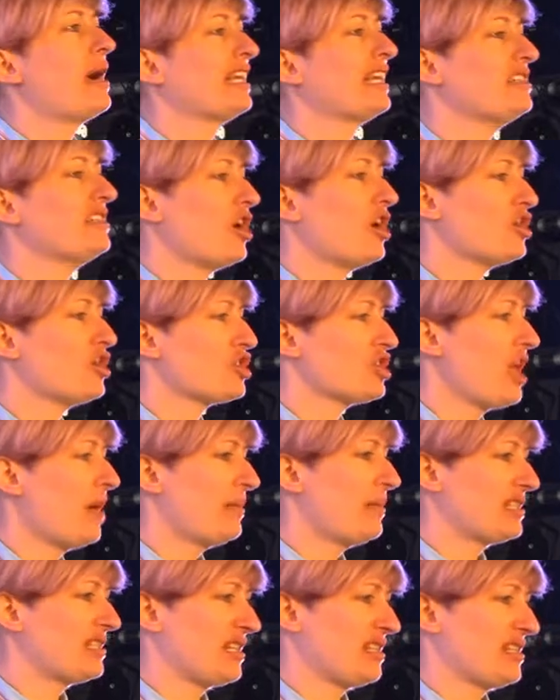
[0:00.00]
arch
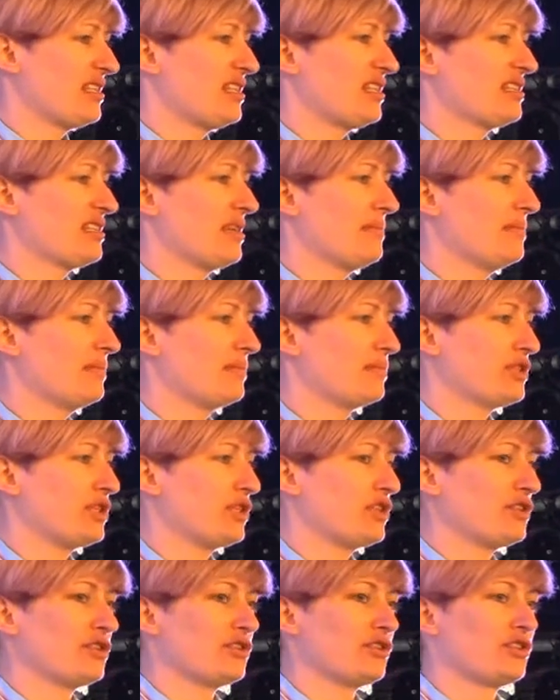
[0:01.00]
nemesis in The
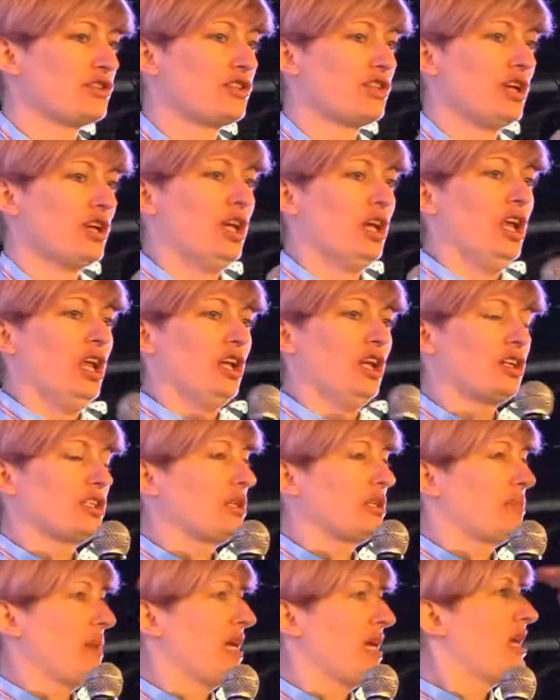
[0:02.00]
Simpsons. Looked a
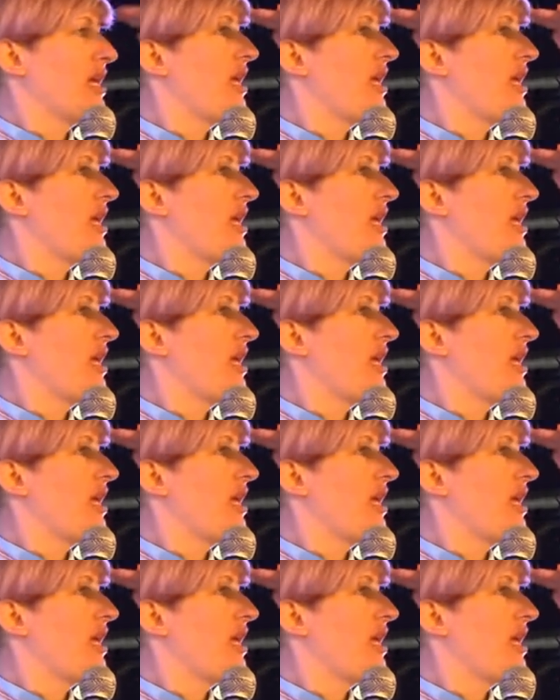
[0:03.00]
bit